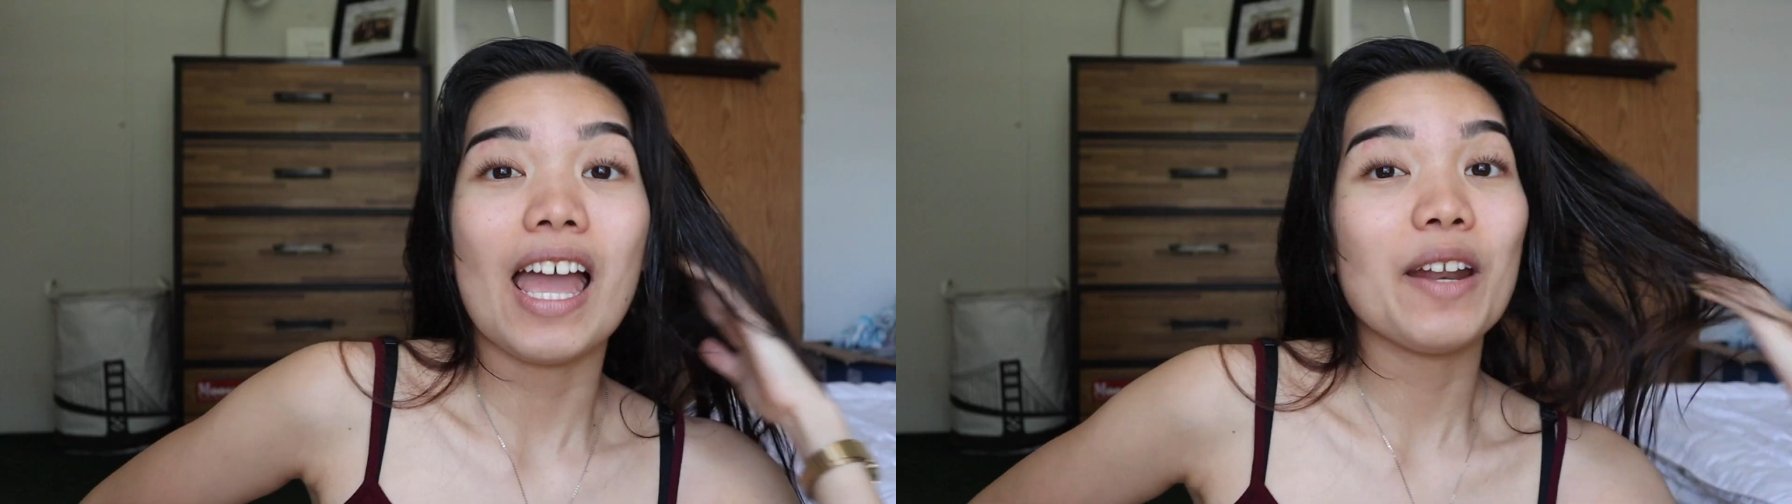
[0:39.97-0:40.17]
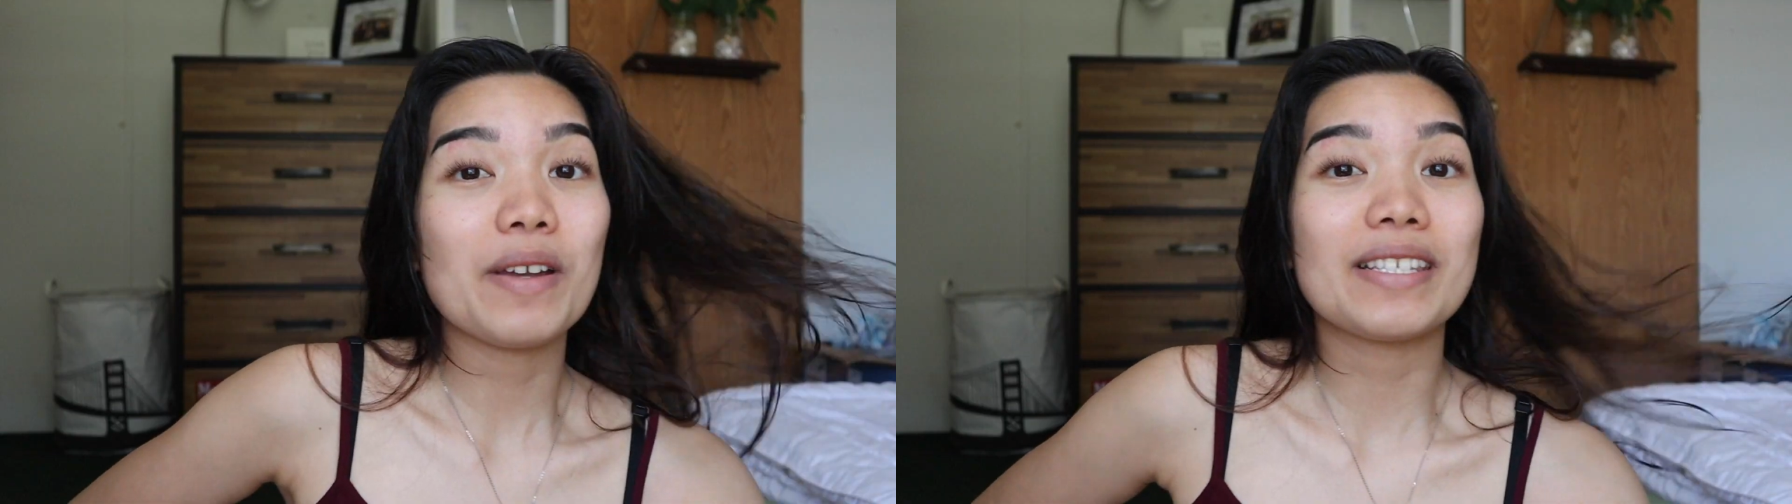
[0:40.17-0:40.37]

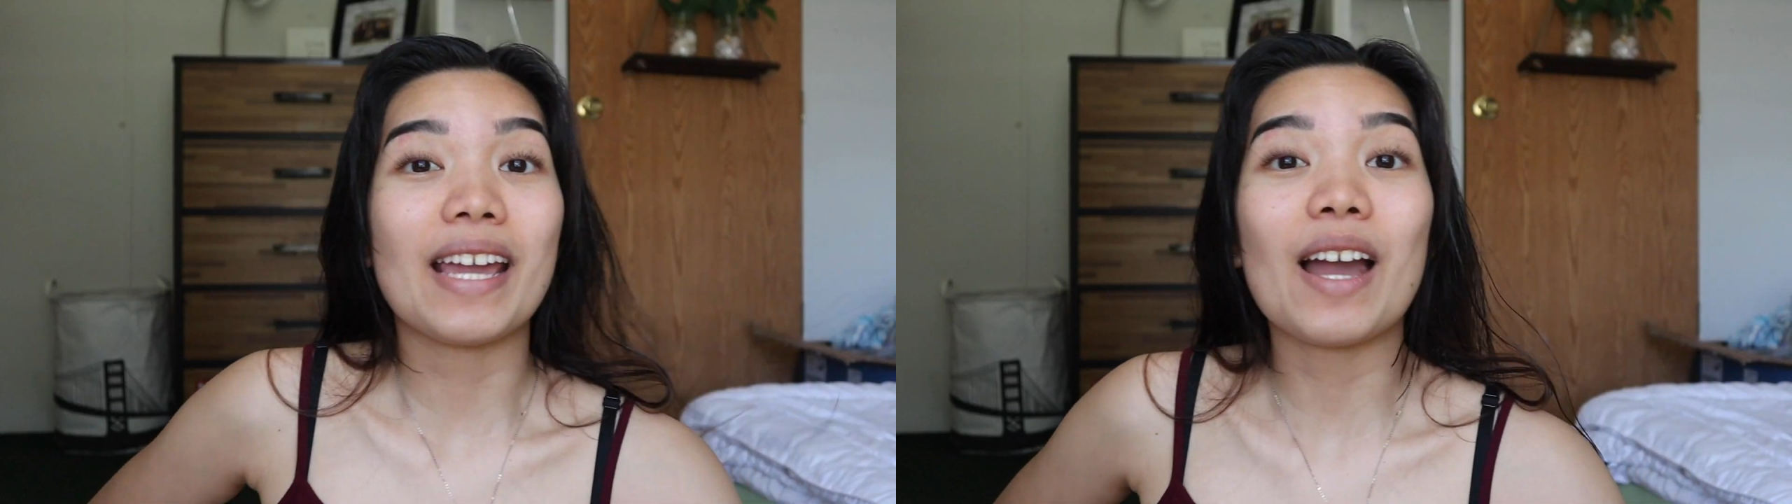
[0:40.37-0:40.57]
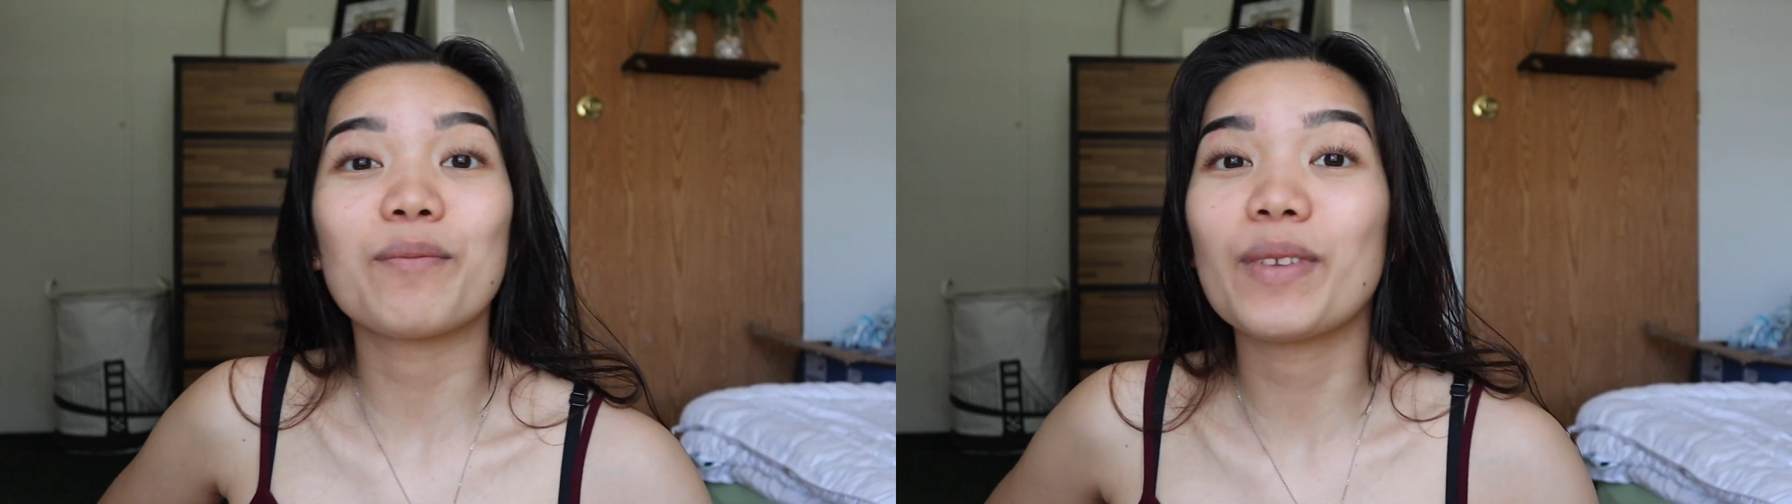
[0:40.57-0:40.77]
Anyways,
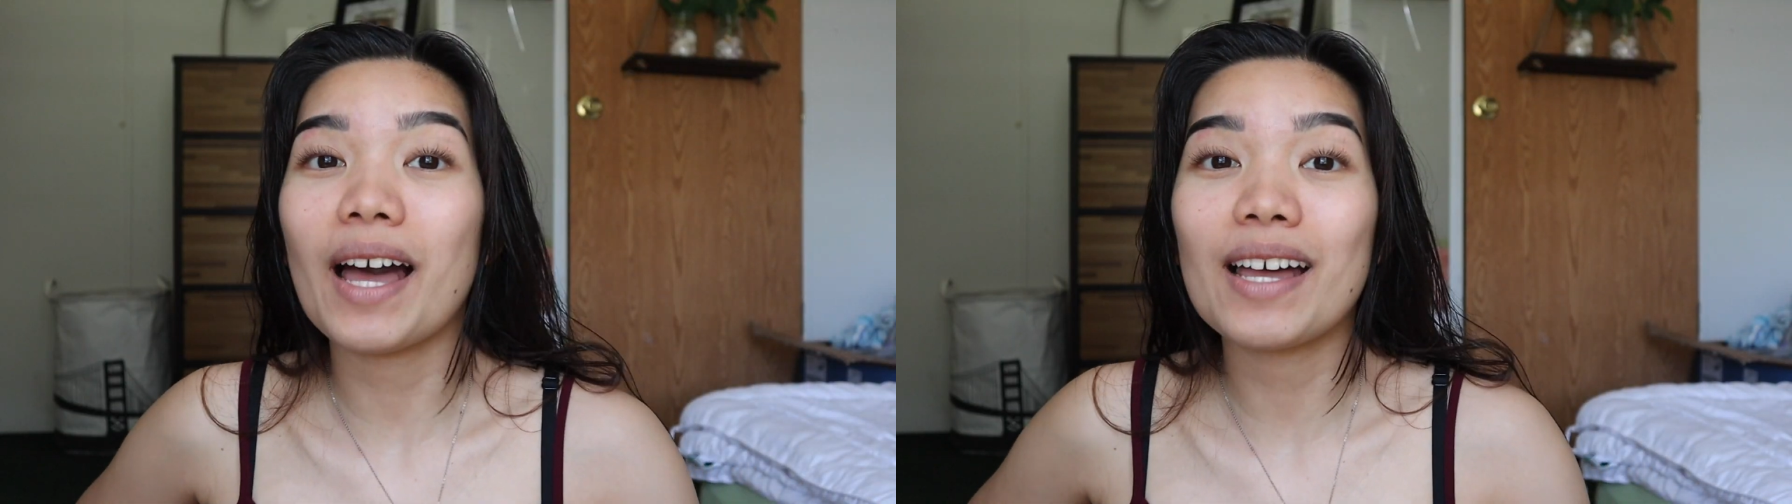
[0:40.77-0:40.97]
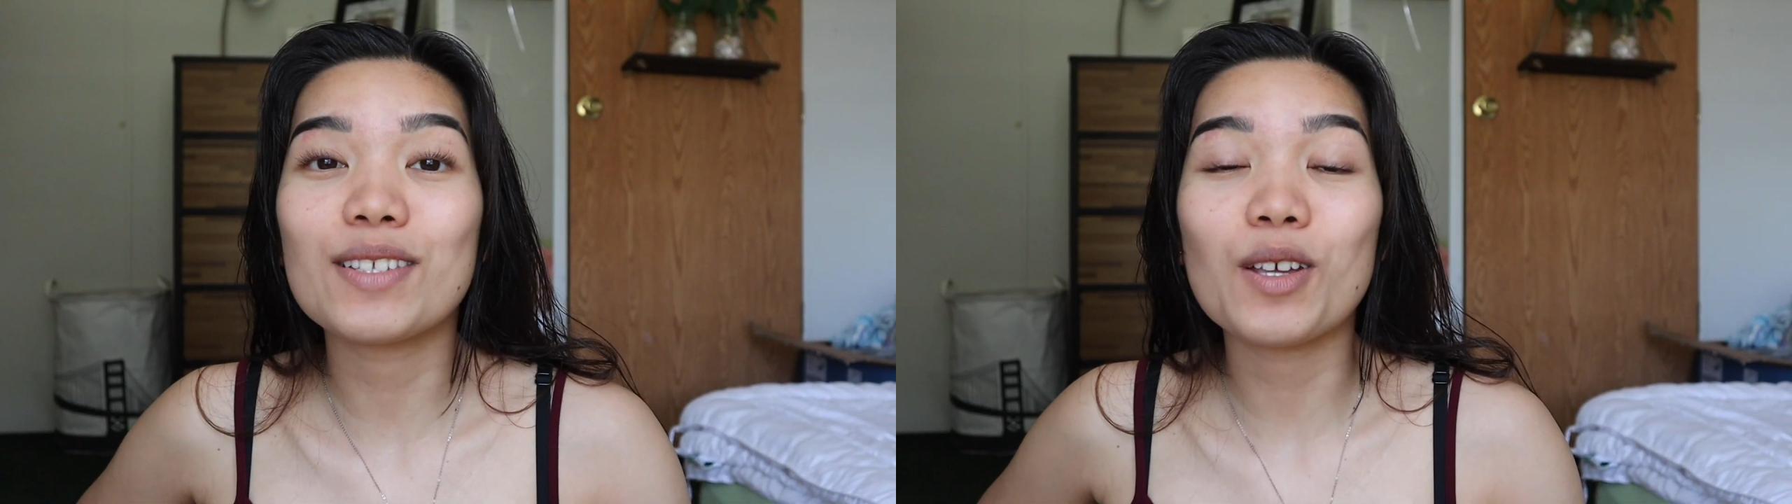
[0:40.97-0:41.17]
yeah,